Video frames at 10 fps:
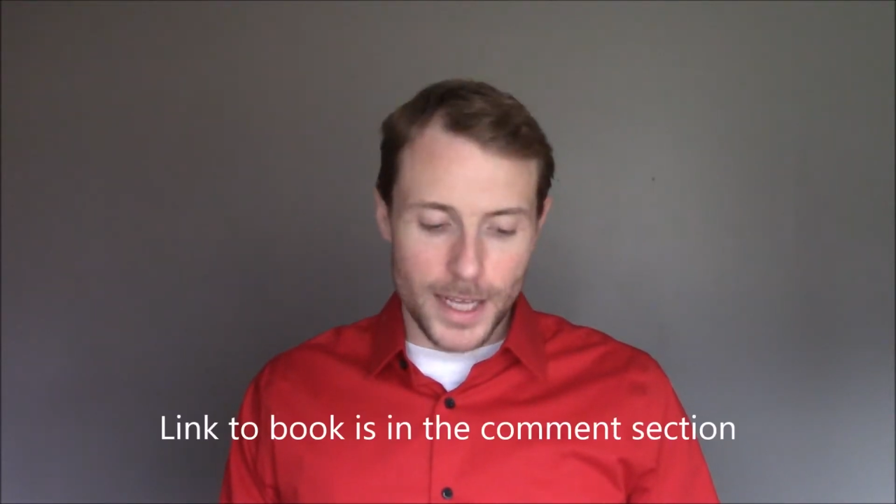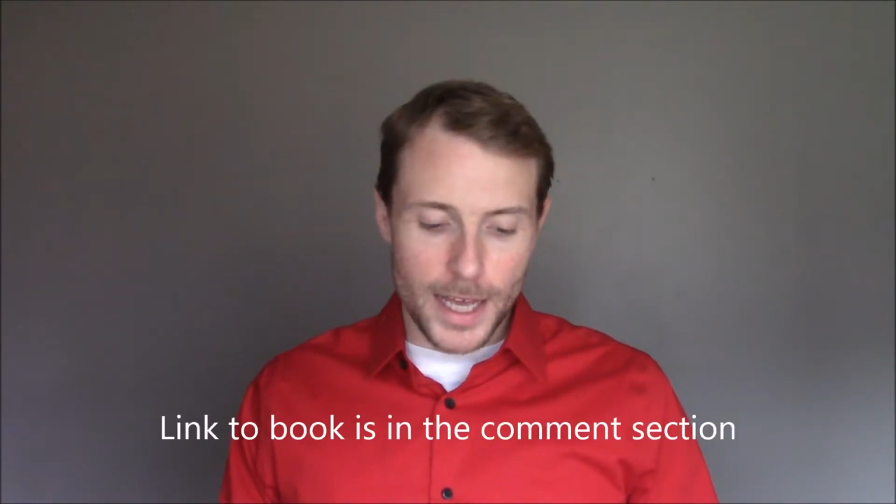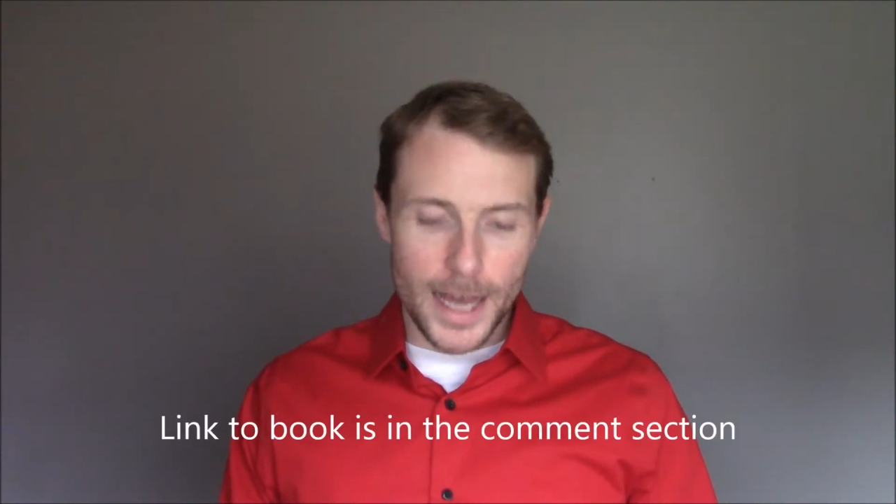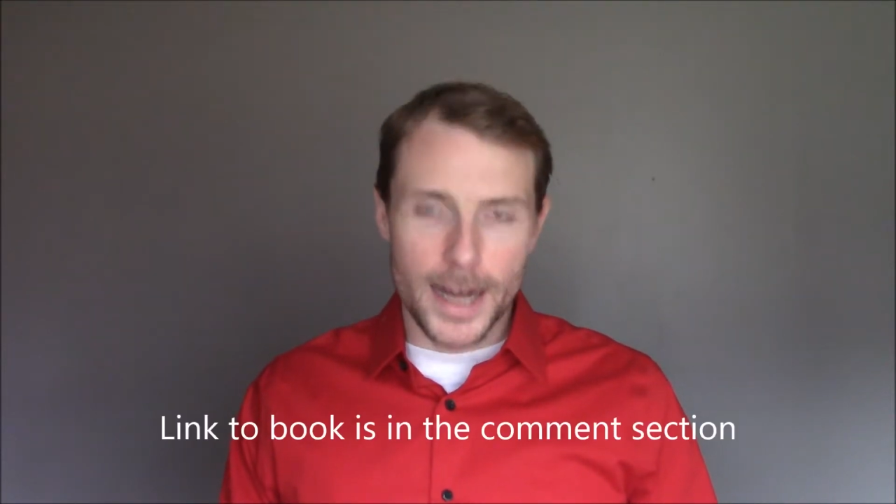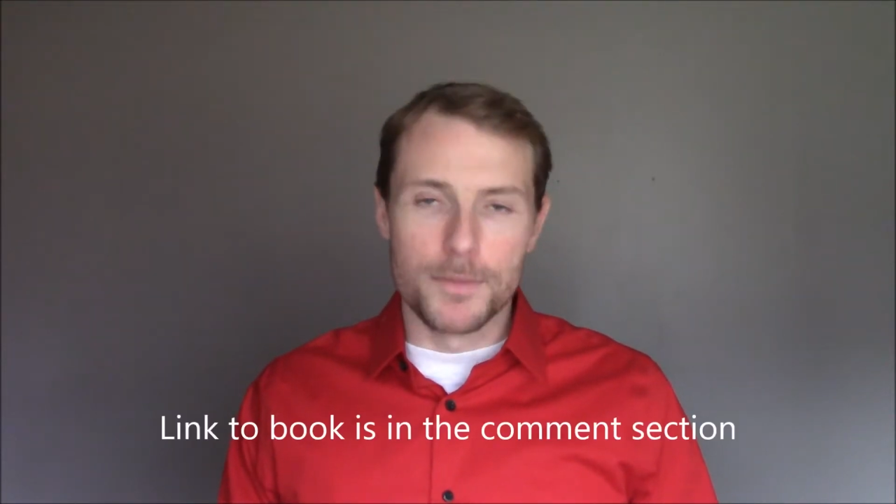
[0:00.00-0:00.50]

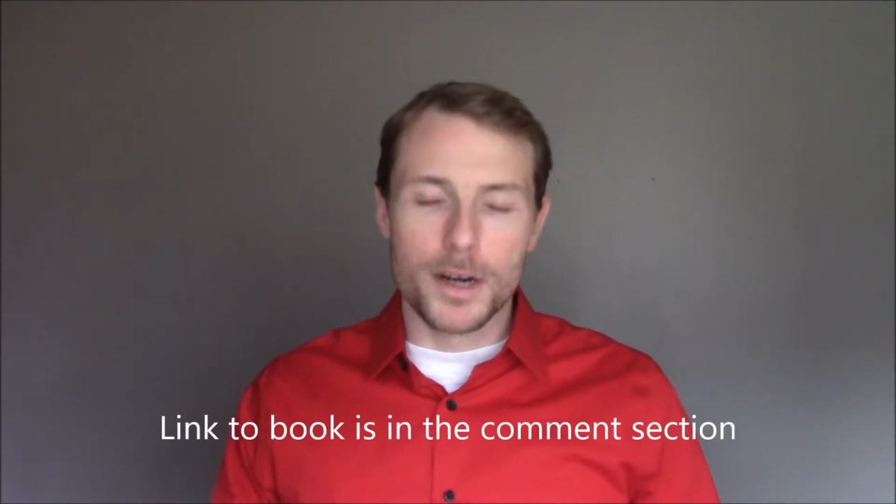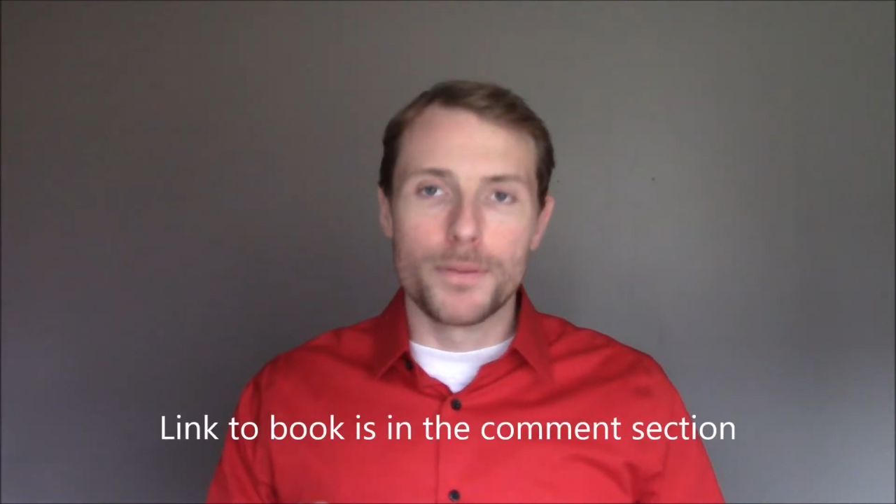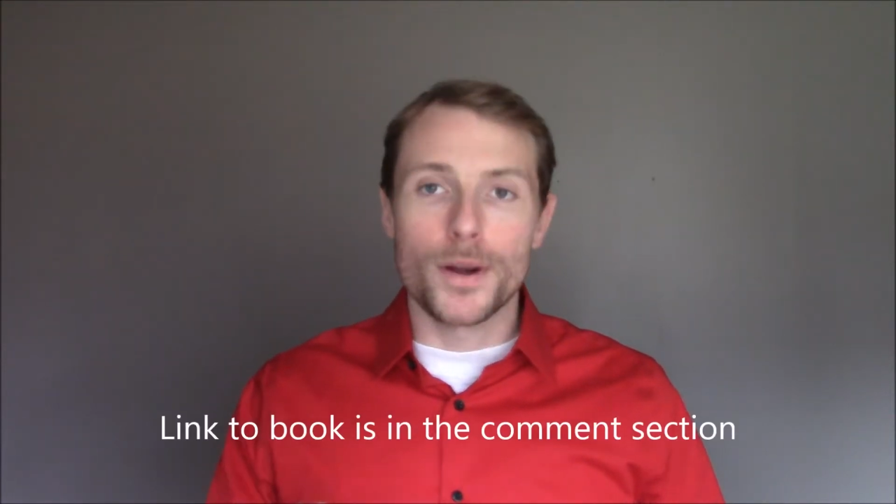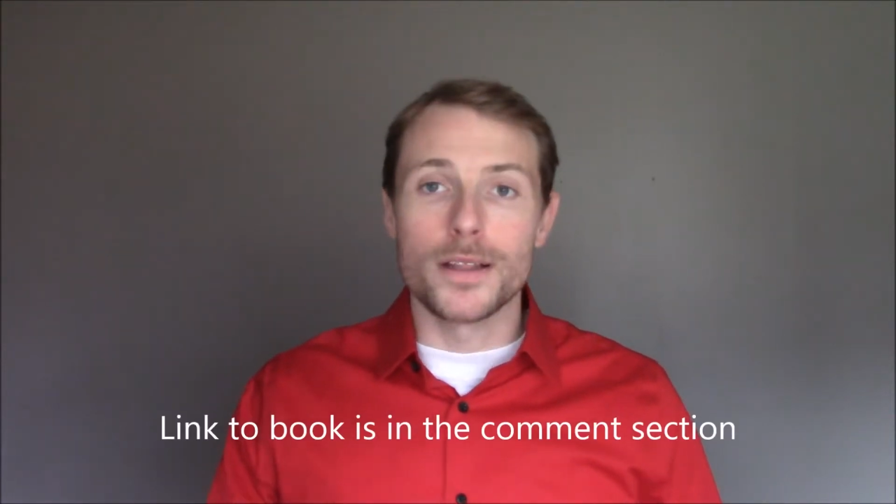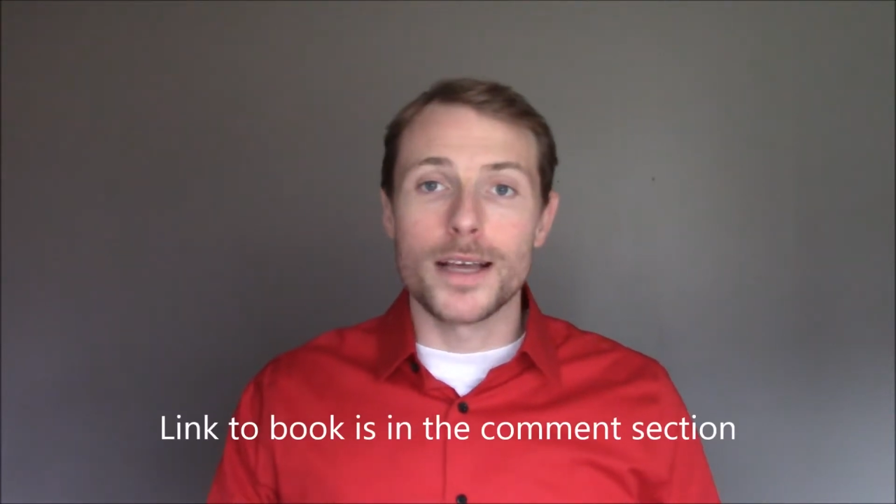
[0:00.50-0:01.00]
And I'm going to
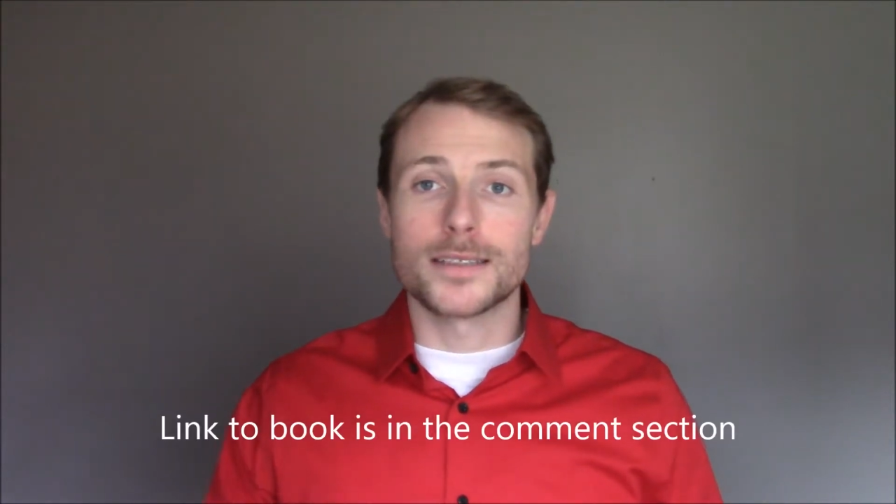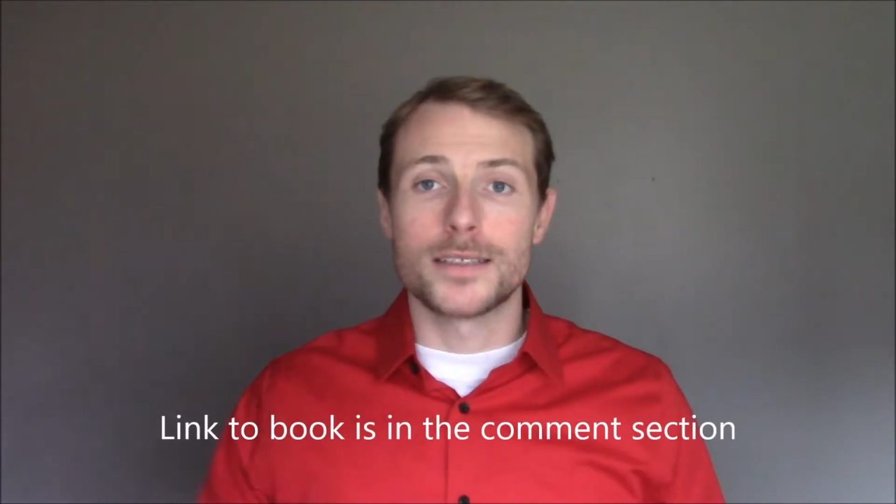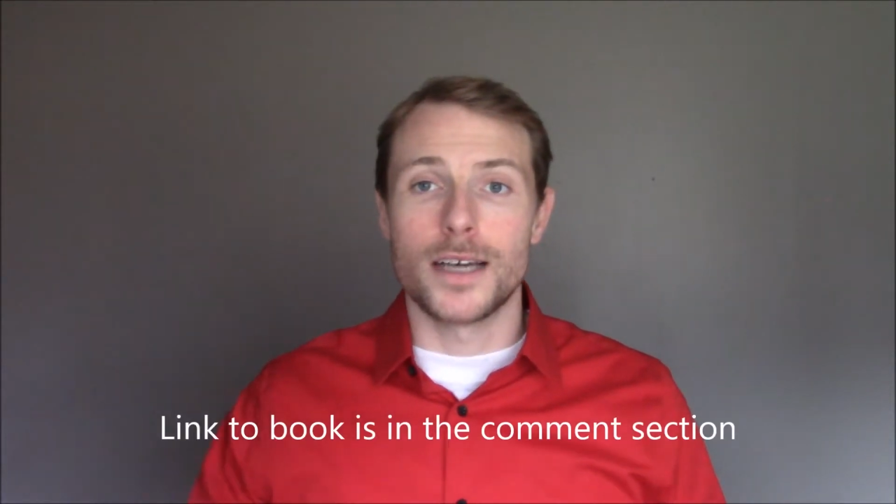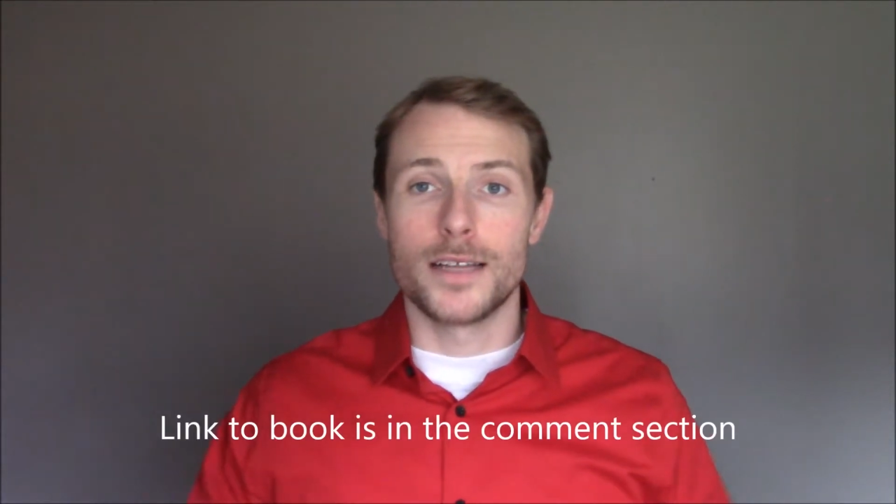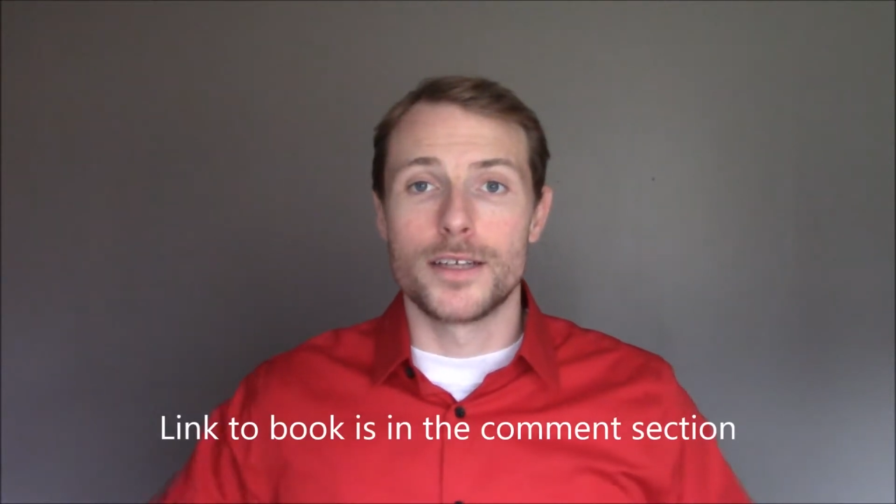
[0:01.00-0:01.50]
put a link
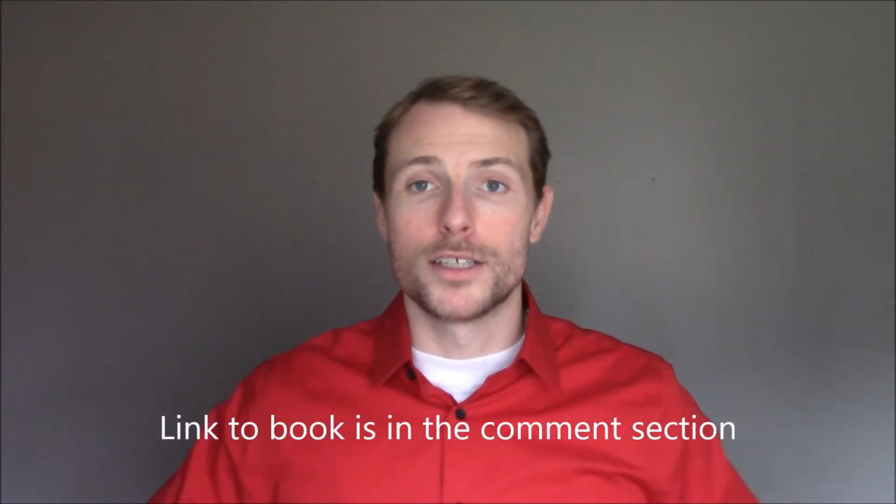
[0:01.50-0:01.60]
in the